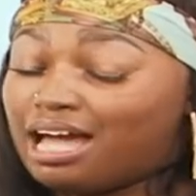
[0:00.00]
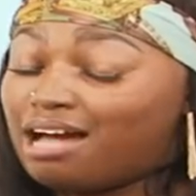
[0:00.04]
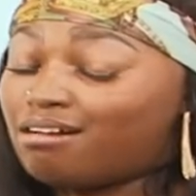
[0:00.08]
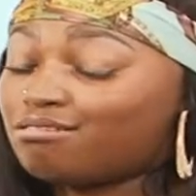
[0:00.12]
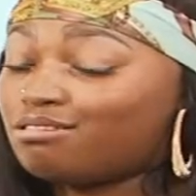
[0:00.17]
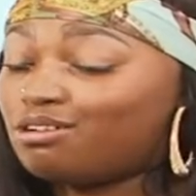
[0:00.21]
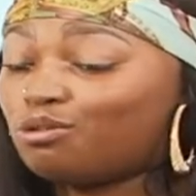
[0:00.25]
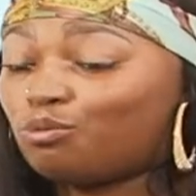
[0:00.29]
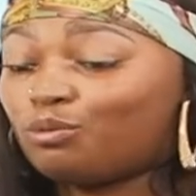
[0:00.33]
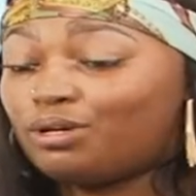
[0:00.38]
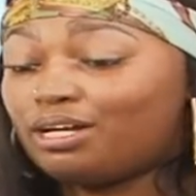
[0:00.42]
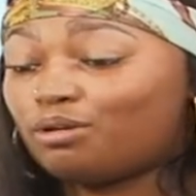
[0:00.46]
I
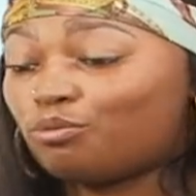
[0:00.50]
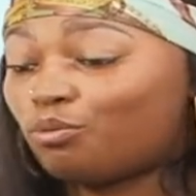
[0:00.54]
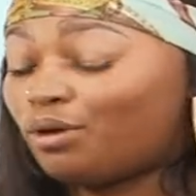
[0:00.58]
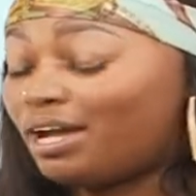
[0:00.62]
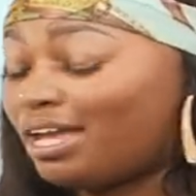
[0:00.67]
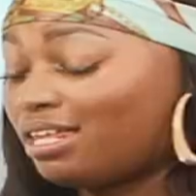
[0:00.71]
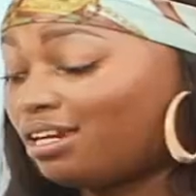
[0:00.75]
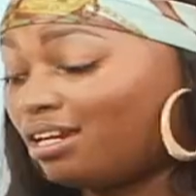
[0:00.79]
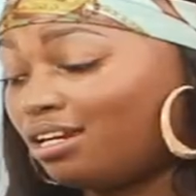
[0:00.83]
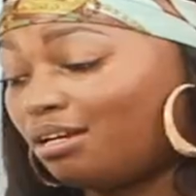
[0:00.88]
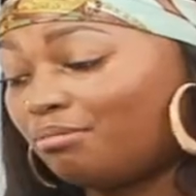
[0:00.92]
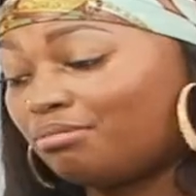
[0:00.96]
don't know what
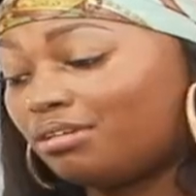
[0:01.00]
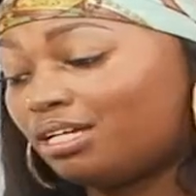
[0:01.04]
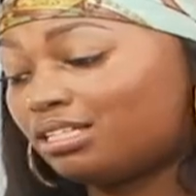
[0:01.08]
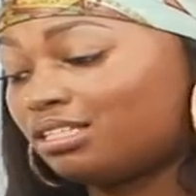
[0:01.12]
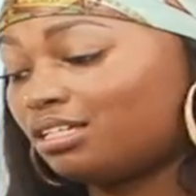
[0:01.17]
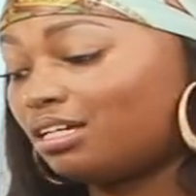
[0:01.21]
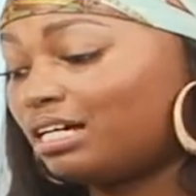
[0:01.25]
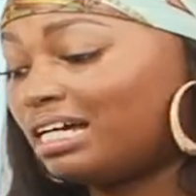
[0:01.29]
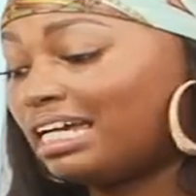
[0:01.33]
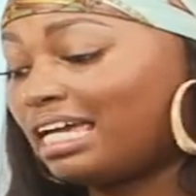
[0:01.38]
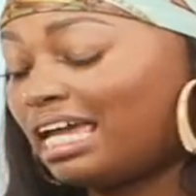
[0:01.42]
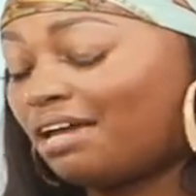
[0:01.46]
Wayne and them did
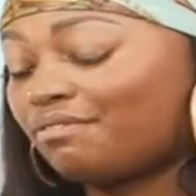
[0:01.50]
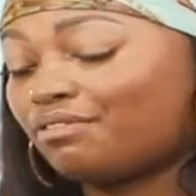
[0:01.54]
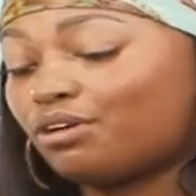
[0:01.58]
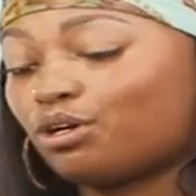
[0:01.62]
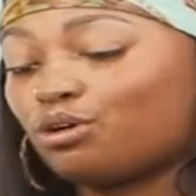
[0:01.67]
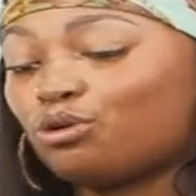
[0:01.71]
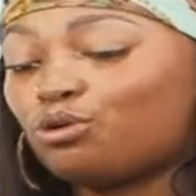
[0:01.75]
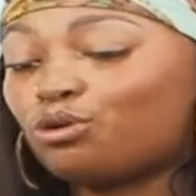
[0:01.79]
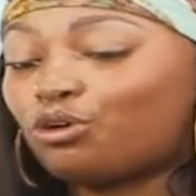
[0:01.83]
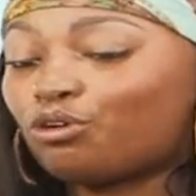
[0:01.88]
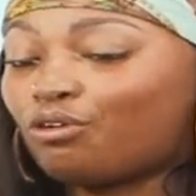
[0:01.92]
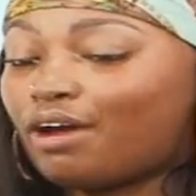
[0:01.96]
to her, gave her
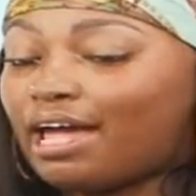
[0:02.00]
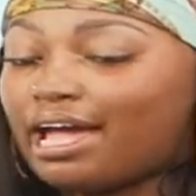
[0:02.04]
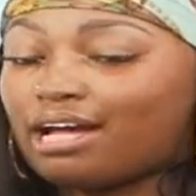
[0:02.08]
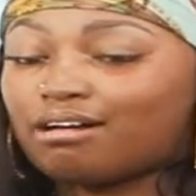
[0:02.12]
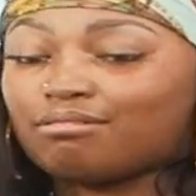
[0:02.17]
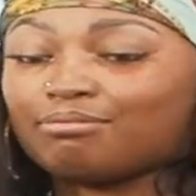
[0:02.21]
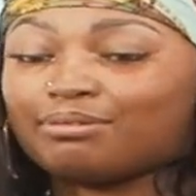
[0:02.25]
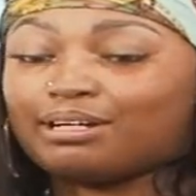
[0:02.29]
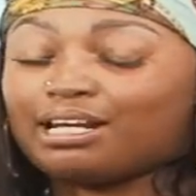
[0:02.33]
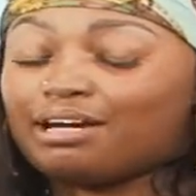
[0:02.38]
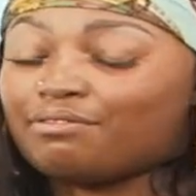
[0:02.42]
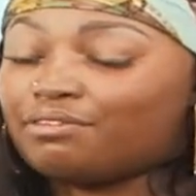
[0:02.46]
cold crack,
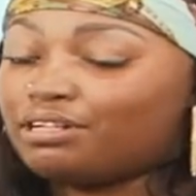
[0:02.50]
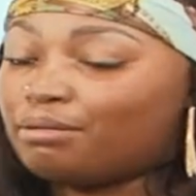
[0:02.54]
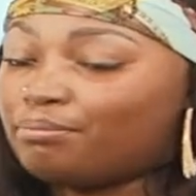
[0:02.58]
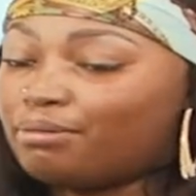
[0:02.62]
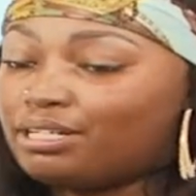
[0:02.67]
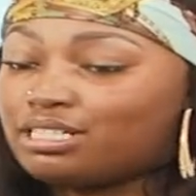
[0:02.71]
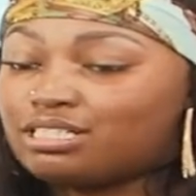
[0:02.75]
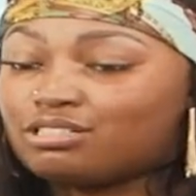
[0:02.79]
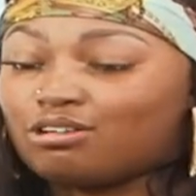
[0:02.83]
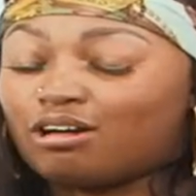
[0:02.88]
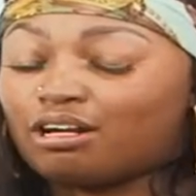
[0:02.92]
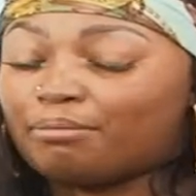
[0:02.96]
whatever, the
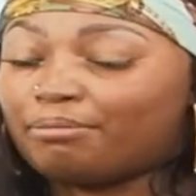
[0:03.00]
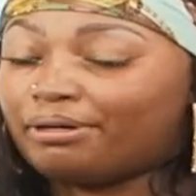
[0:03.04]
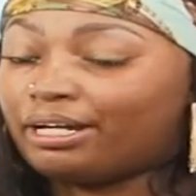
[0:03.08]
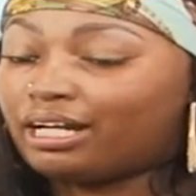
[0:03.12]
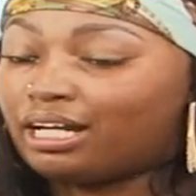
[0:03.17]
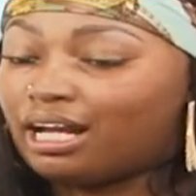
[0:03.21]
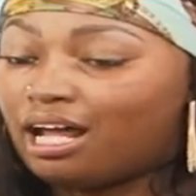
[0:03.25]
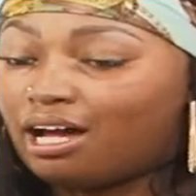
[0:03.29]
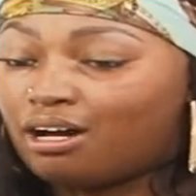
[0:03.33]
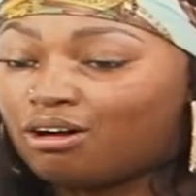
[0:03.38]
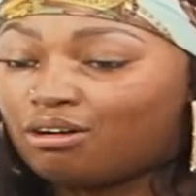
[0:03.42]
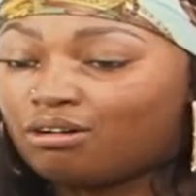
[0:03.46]
bitch started
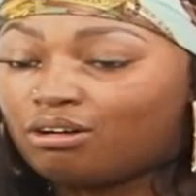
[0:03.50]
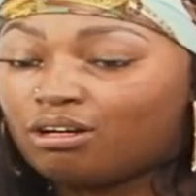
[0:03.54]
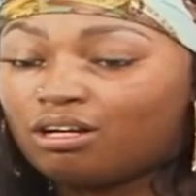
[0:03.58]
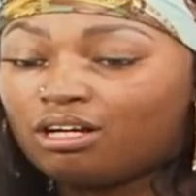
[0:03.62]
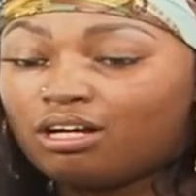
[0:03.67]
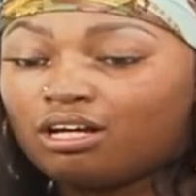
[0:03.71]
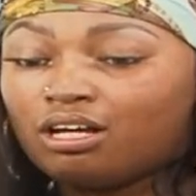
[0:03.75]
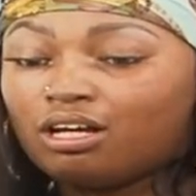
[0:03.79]
bugging out.